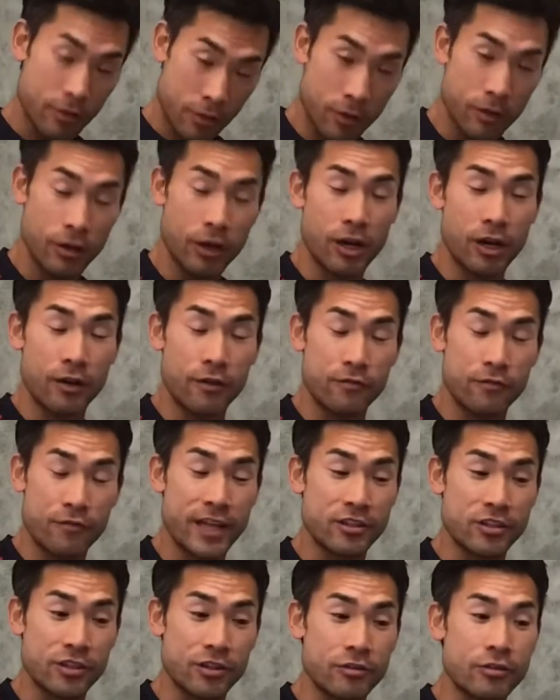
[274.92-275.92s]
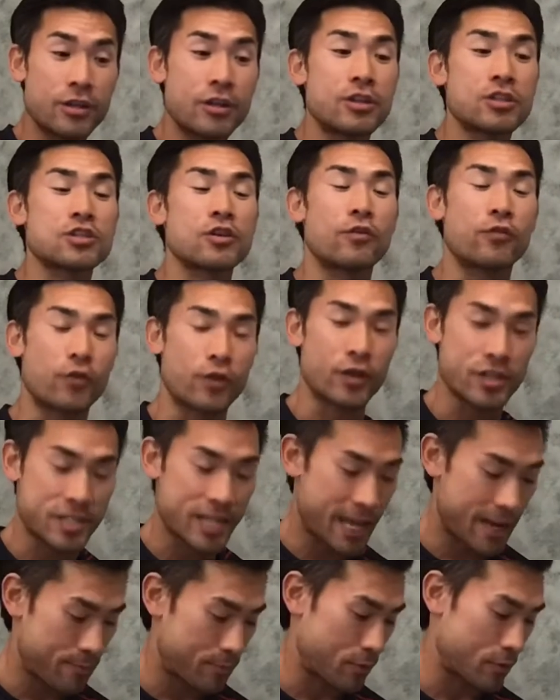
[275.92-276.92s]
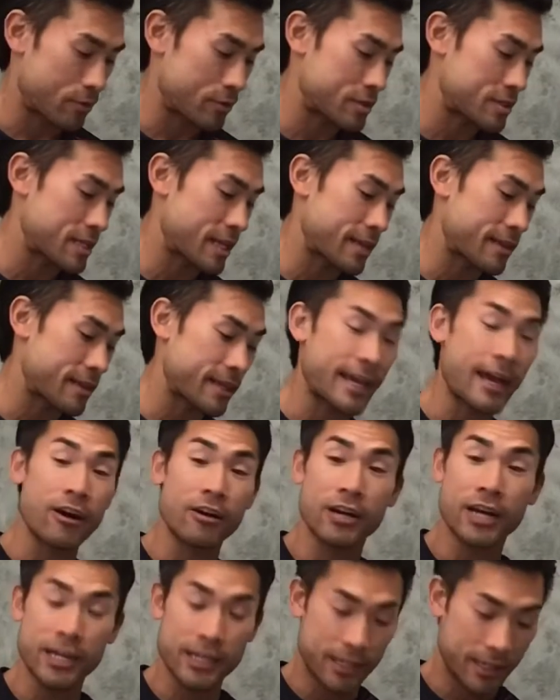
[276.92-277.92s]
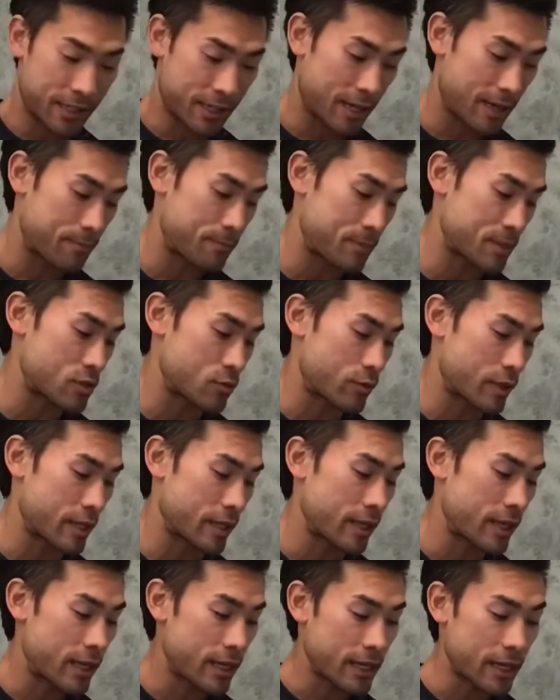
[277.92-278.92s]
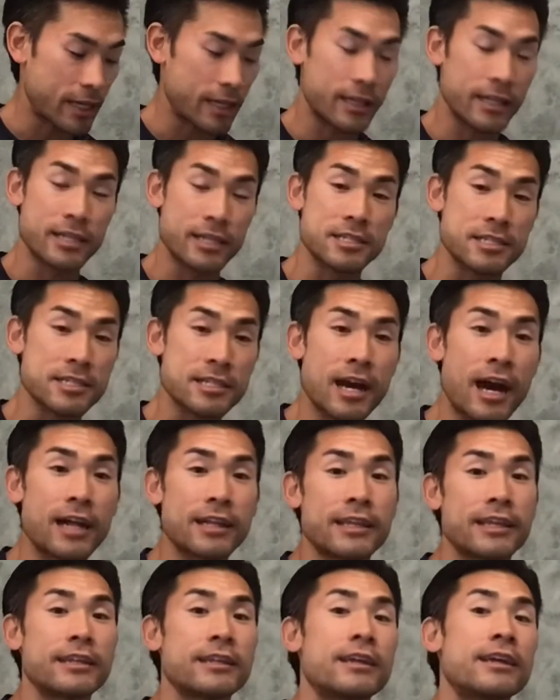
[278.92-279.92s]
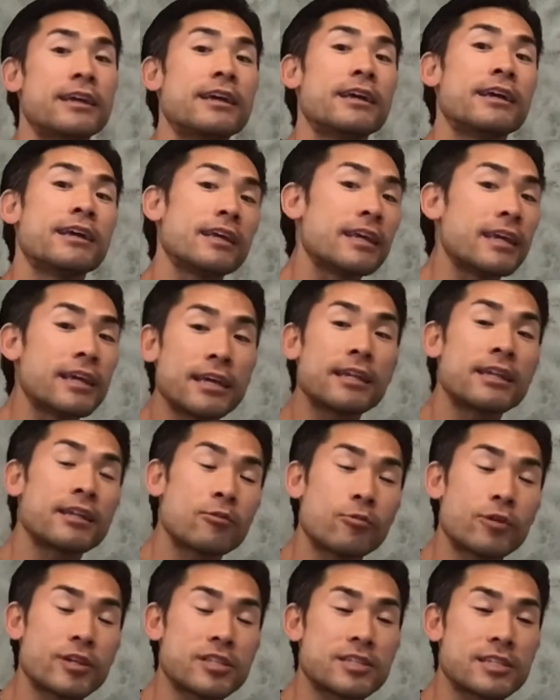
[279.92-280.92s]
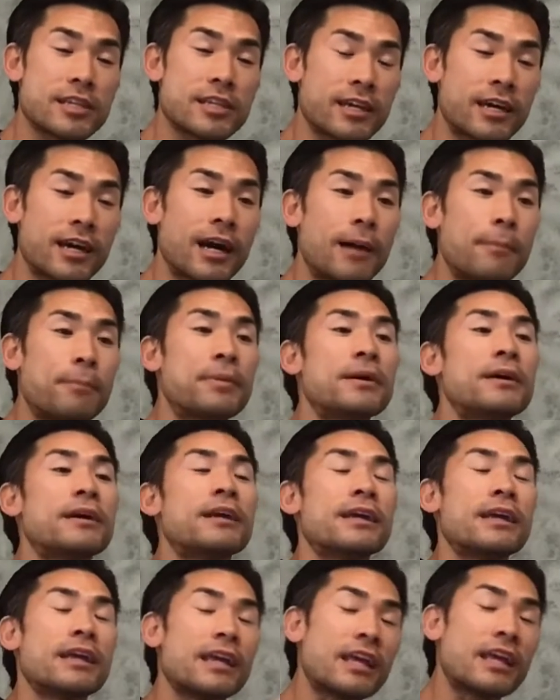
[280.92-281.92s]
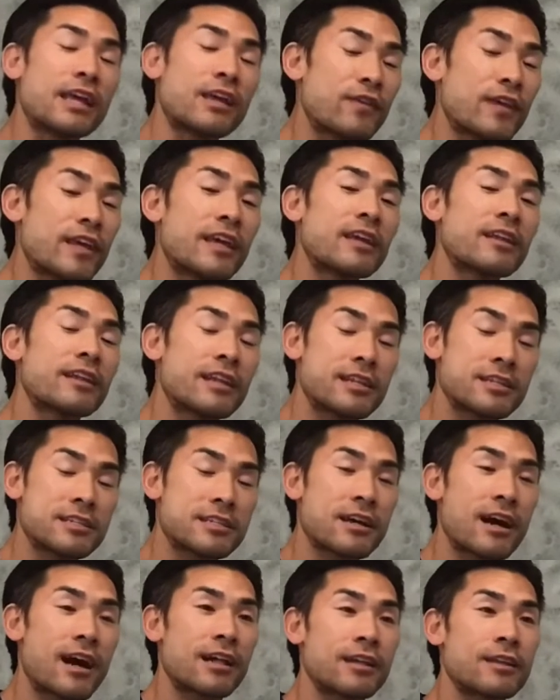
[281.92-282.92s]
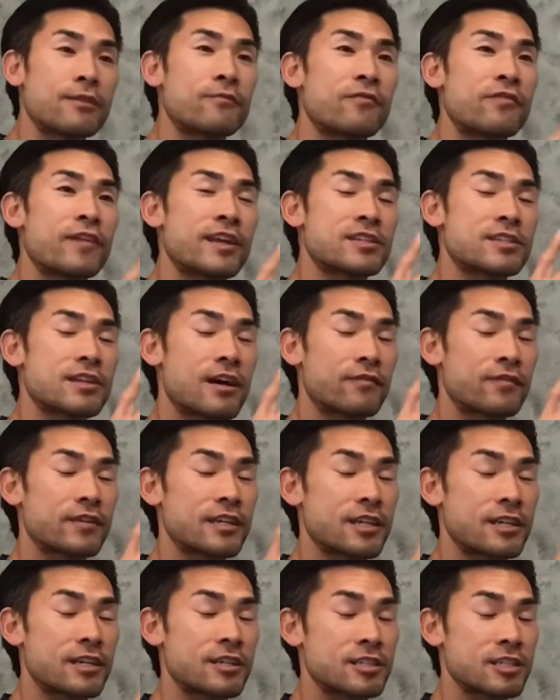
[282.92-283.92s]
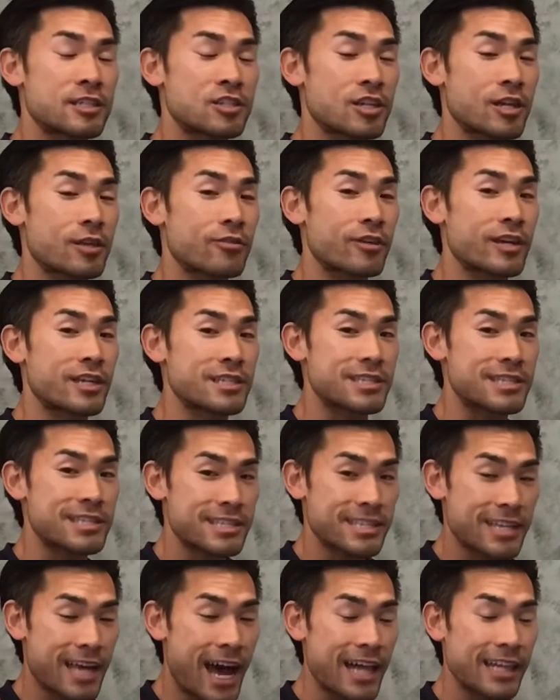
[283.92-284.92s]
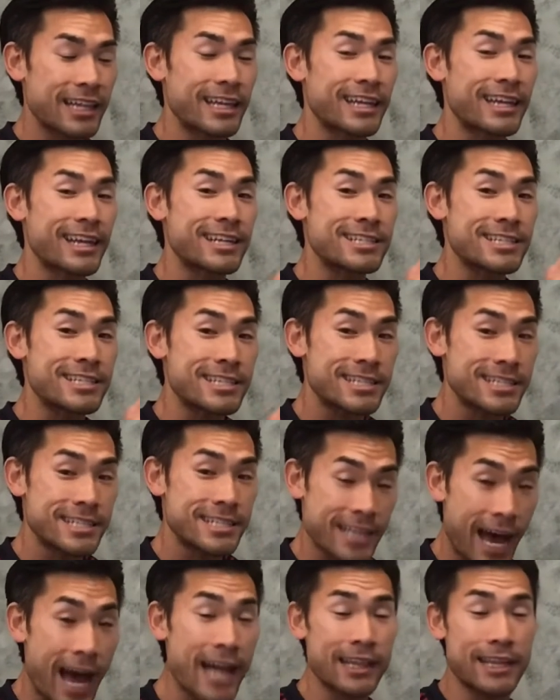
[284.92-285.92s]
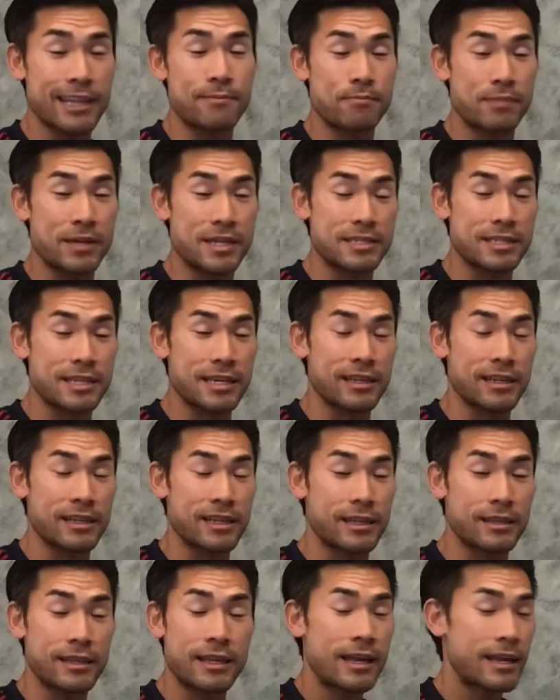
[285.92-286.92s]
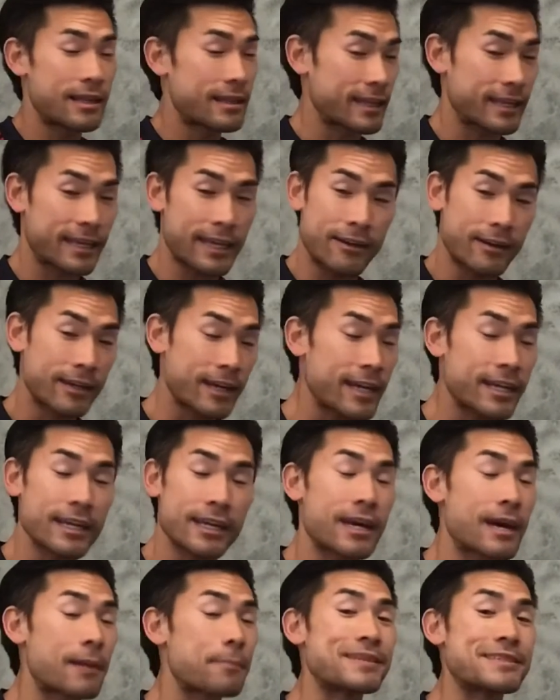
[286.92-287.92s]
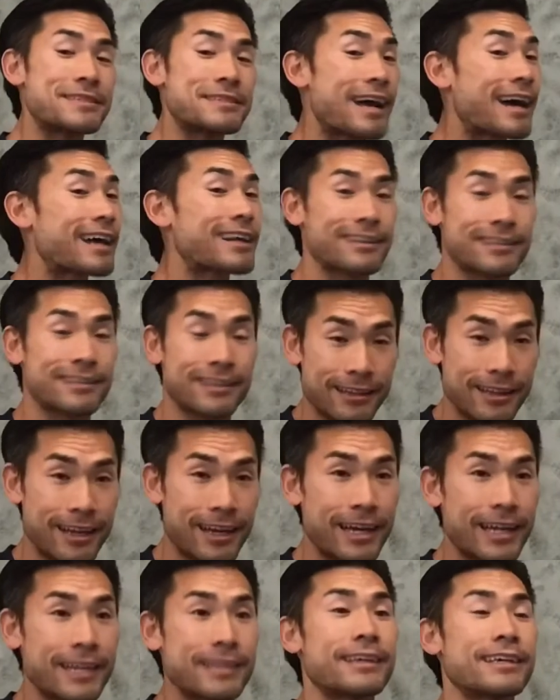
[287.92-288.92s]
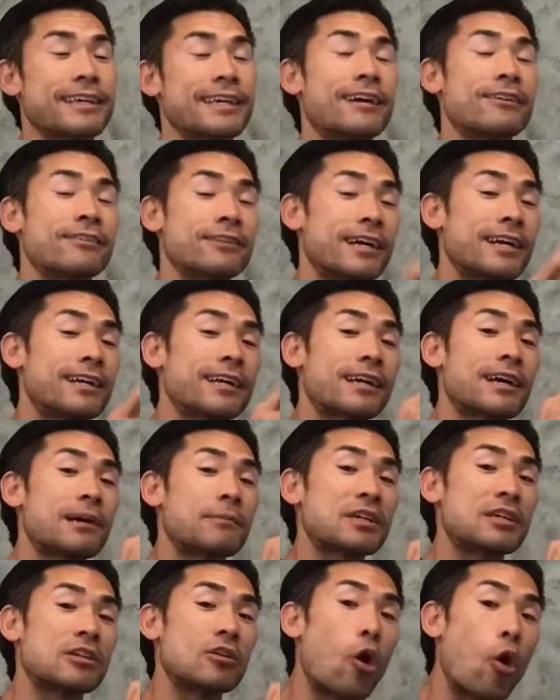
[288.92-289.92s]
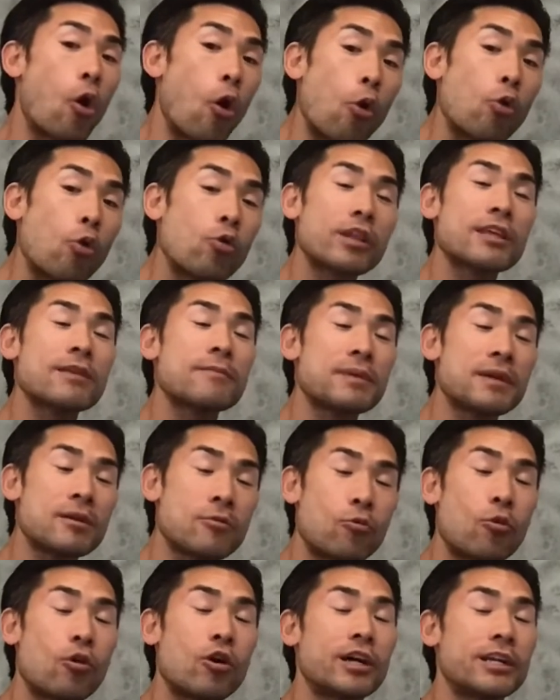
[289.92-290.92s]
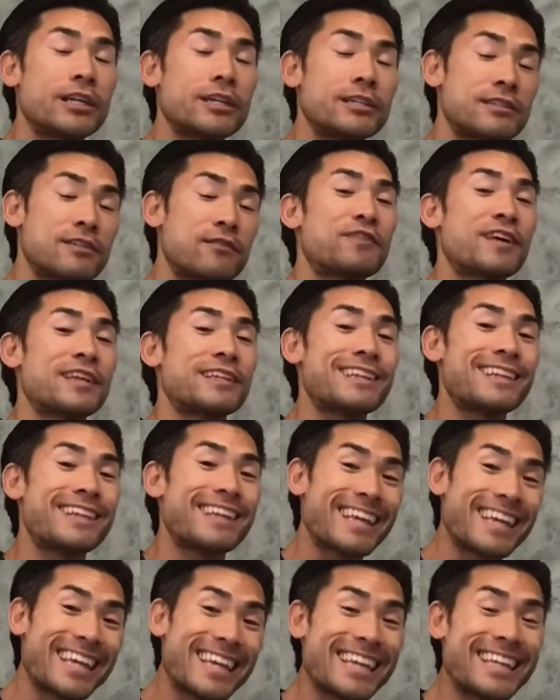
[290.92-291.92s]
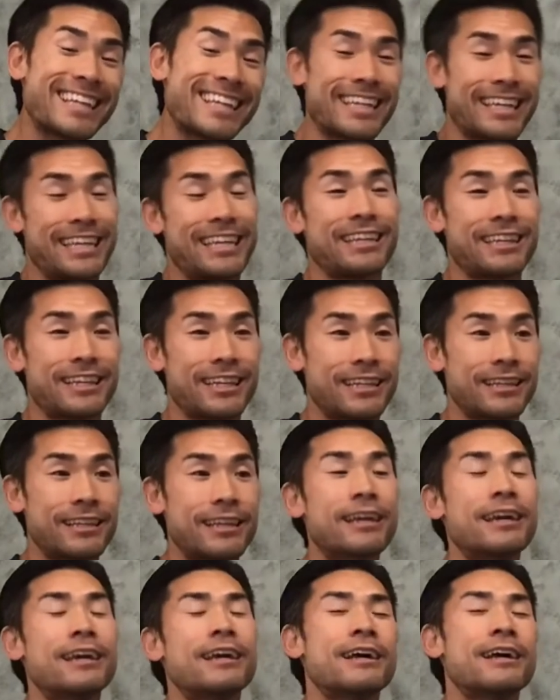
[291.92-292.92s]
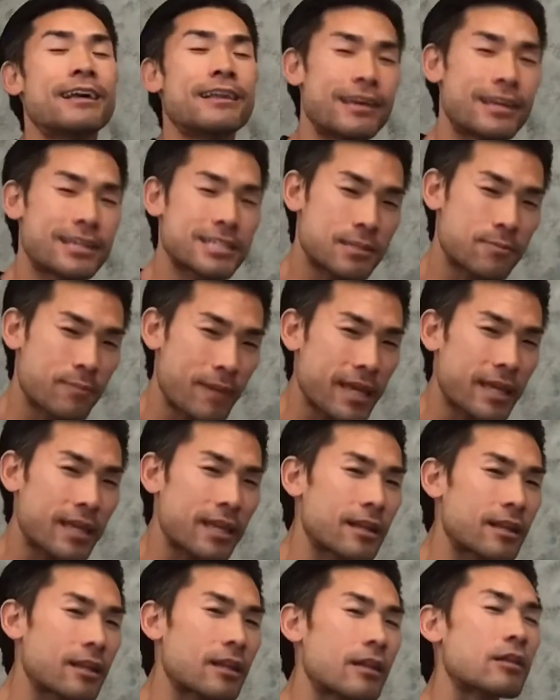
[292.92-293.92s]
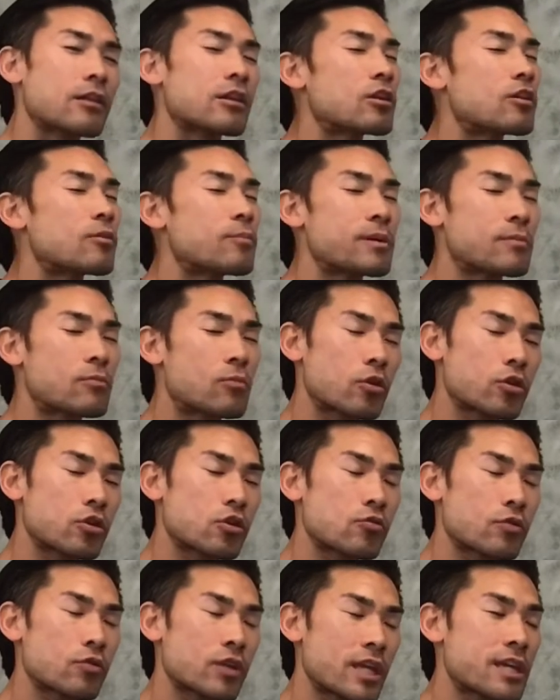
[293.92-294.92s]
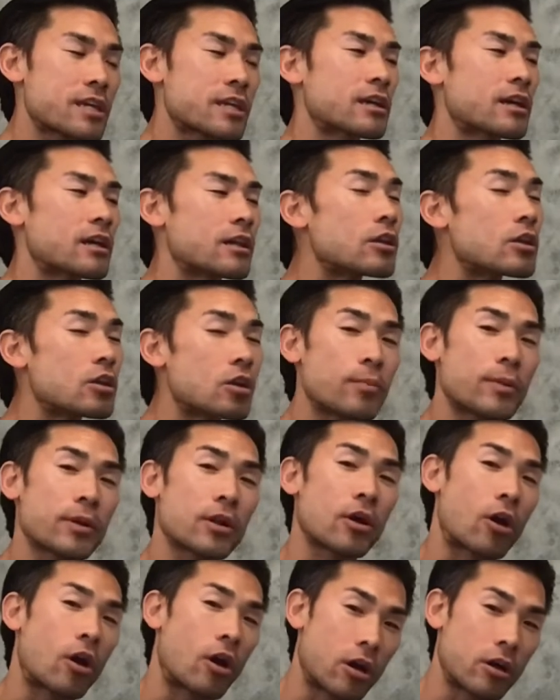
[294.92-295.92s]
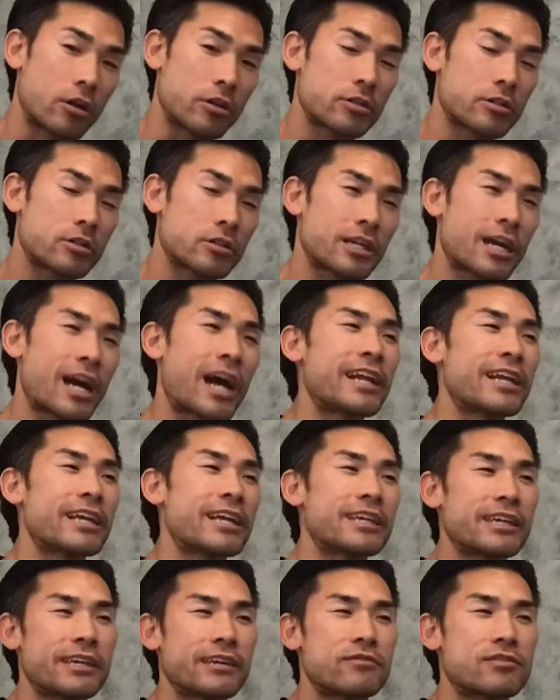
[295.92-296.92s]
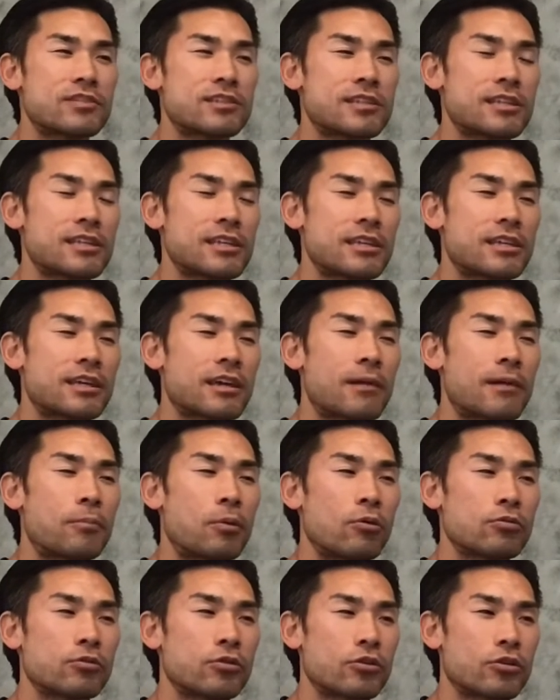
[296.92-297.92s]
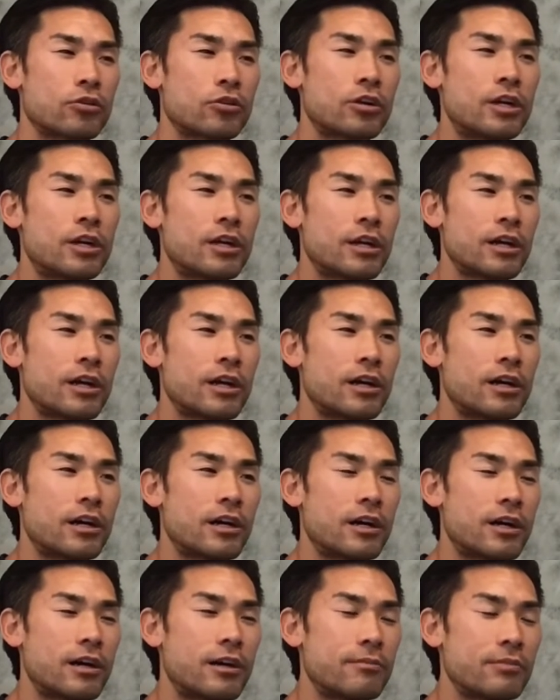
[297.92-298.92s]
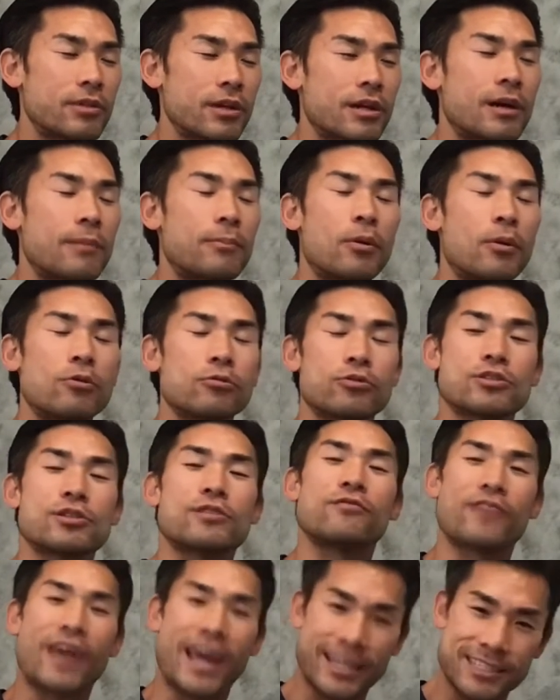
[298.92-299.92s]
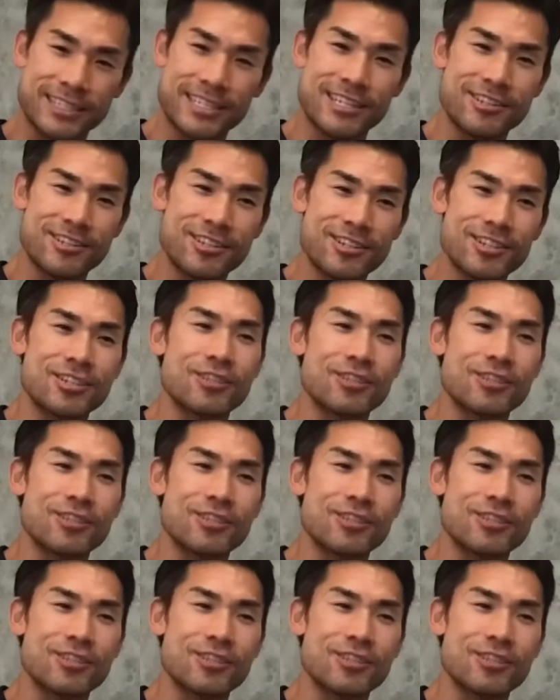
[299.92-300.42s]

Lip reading: venue. So, for example, say the Calcutta Cup between England and Scotland. England wins the cup. If England and Scotland face off against each other and Scotland beats England, the Calcutta Cup is not on the line. The Calcutta Cup can only be won and defended in England, thus making it a little bit more unique, a little bit harder. Kind of gives the cup holder the cup holders advantage. You